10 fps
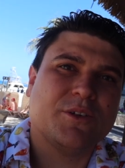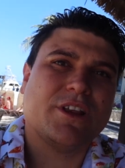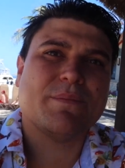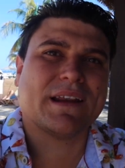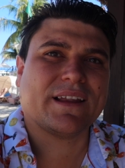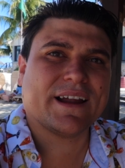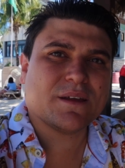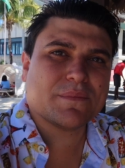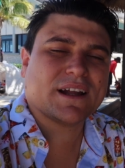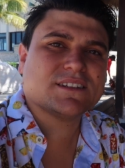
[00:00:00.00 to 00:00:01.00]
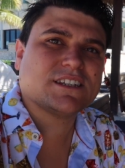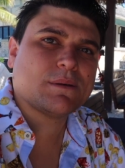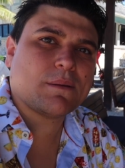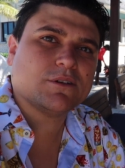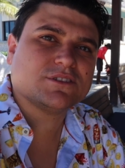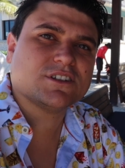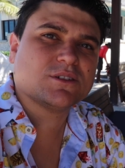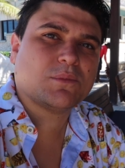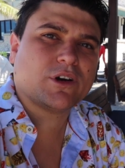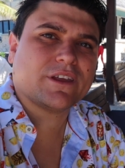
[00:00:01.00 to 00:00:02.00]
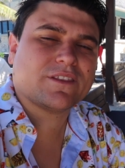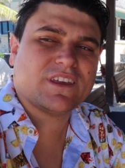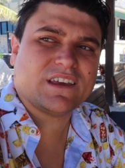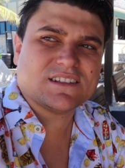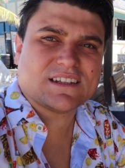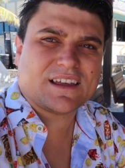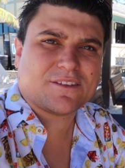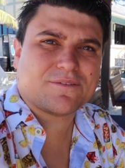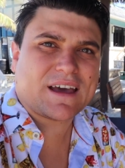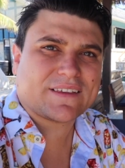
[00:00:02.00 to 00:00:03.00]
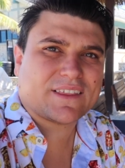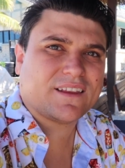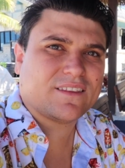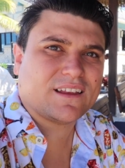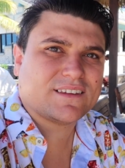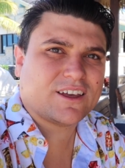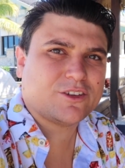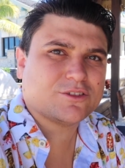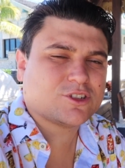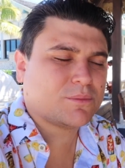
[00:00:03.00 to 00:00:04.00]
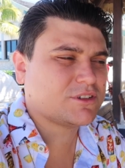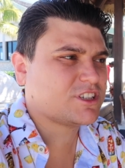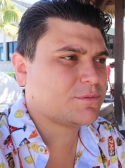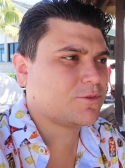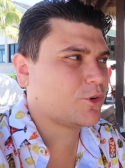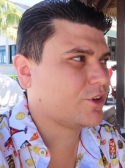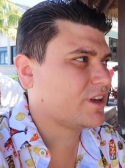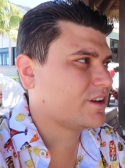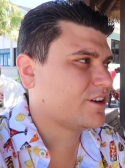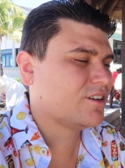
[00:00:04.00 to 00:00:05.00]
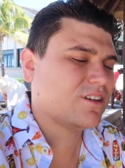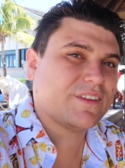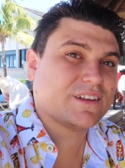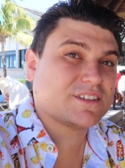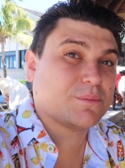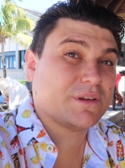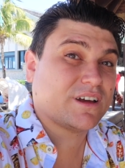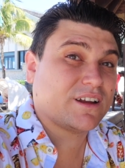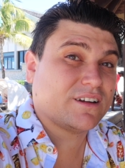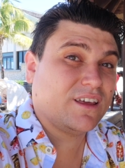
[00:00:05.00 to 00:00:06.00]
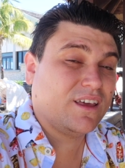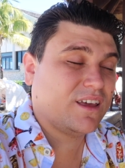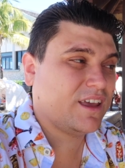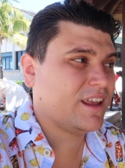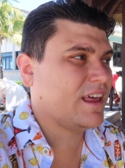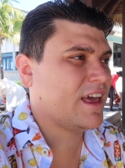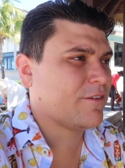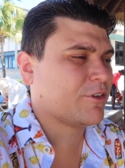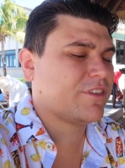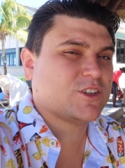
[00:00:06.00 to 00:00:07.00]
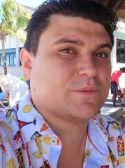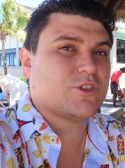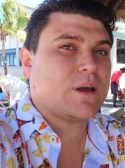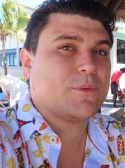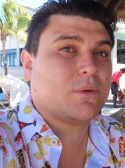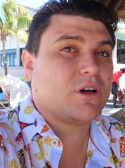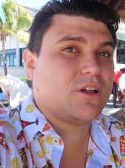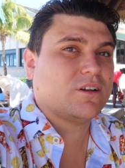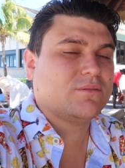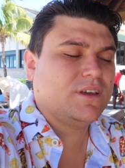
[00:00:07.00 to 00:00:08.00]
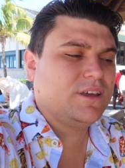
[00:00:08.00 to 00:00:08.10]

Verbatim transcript: really bad lighting, but I'd say my most disappointing thing is that the fact that they tell you so much stuff before you get here that's going to be done, and everything's been dropped the ball on.